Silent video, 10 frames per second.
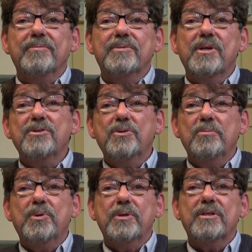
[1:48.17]
It's also
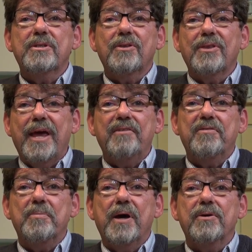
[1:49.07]
important to
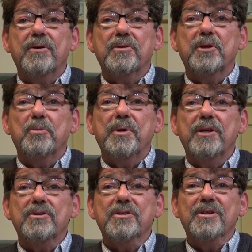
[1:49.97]
laugh about it a little
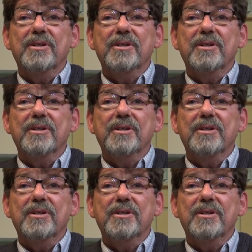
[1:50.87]
bit.